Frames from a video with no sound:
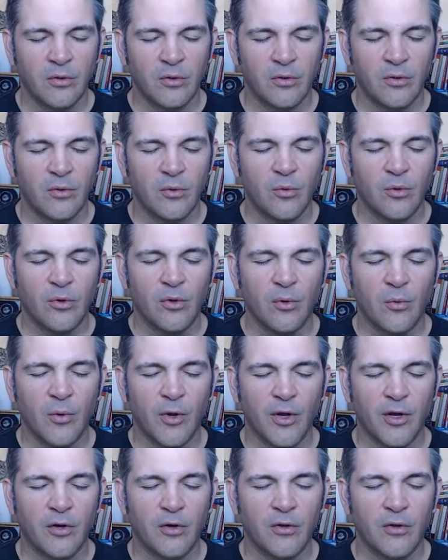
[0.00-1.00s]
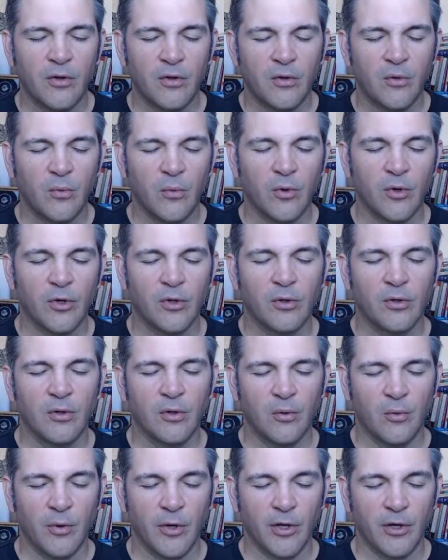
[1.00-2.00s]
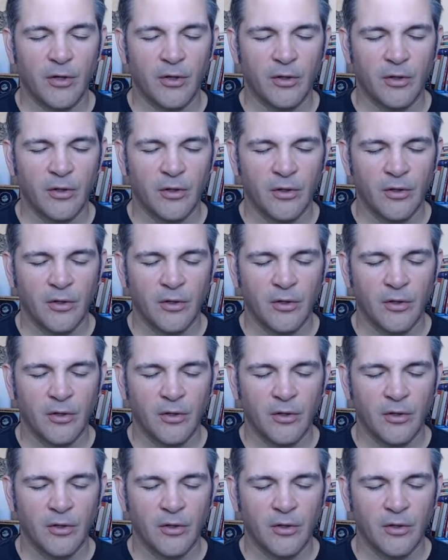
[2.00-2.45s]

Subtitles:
You were aware that you weren't aware.